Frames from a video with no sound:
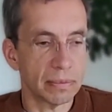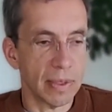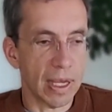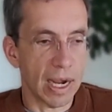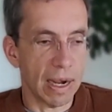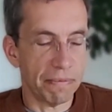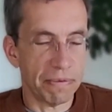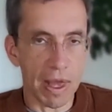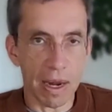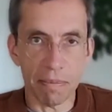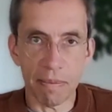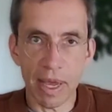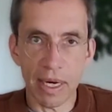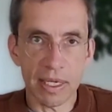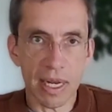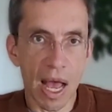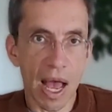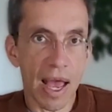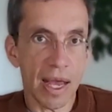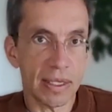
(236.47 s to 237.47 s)
And if that
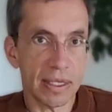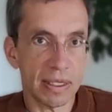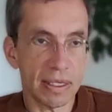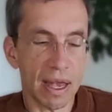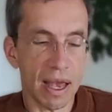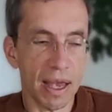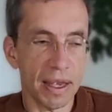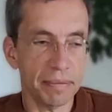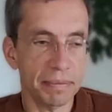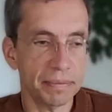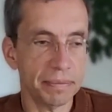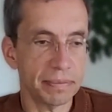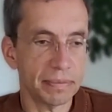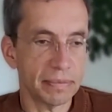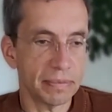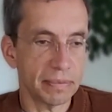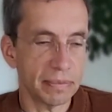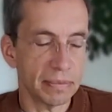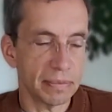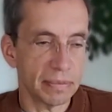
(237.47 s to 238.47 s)
meant I had to die,
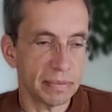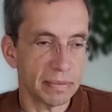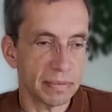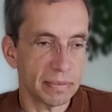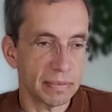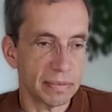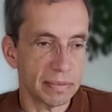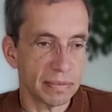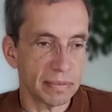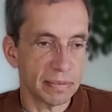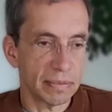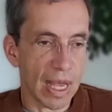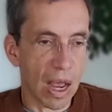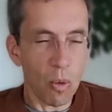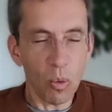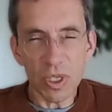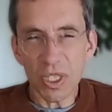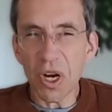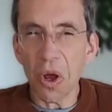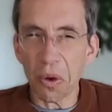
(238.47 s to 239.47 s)
I
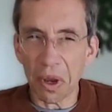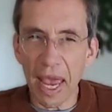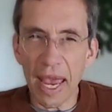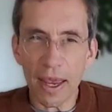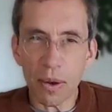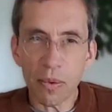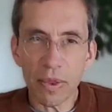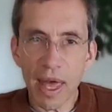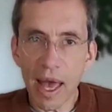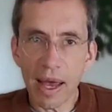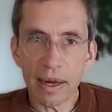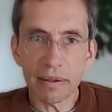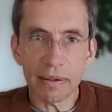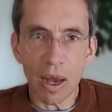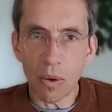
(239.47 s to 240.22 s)
wasn't okay with that.